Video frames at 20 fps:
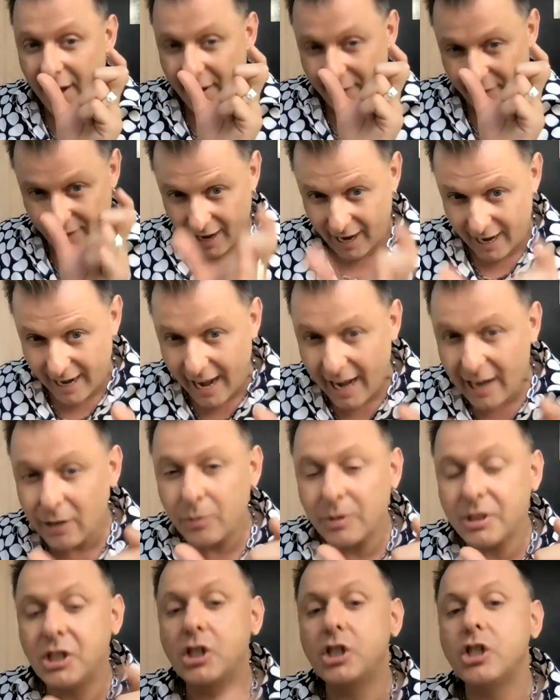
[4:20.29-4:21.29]
the
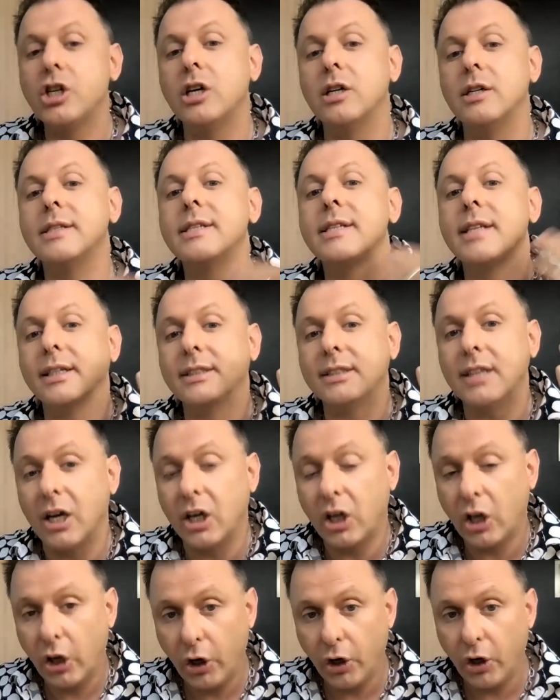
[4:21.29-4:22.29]
language chunks that
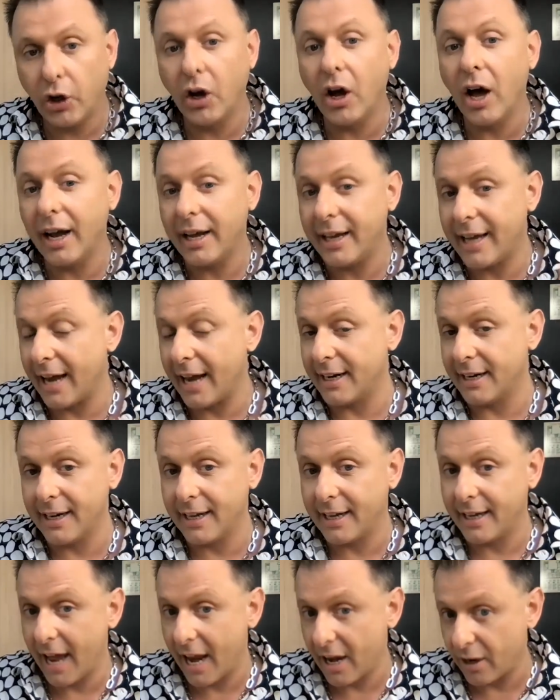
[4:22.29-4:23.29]
occur again and
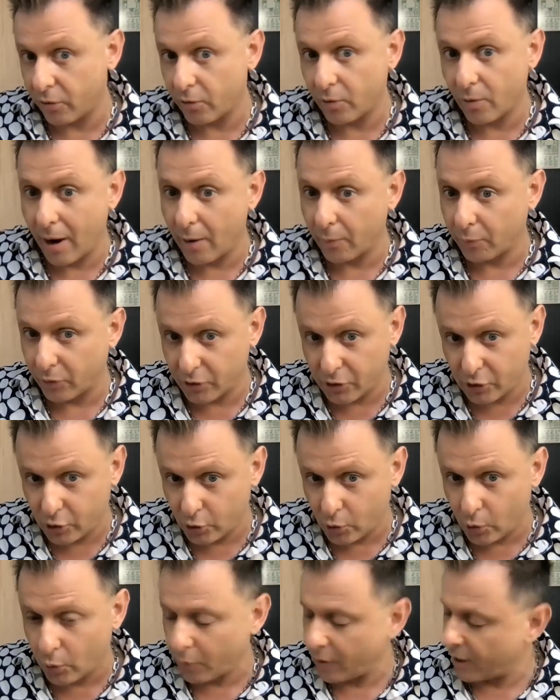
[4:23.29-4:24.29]
again throughout the
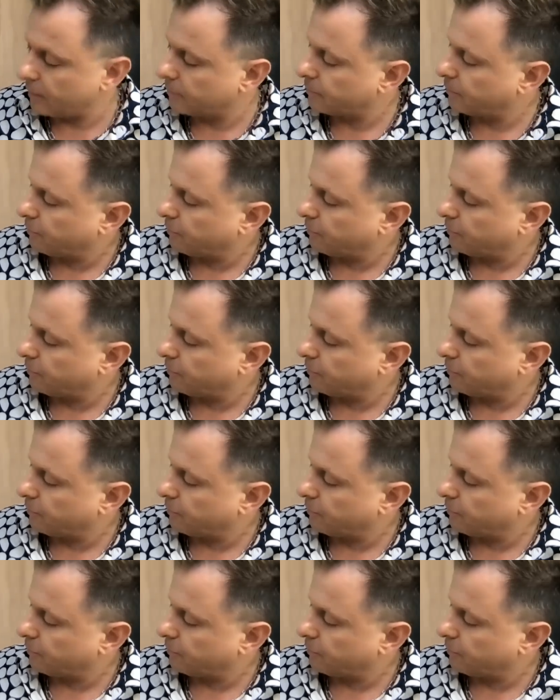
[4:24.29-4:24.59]
story.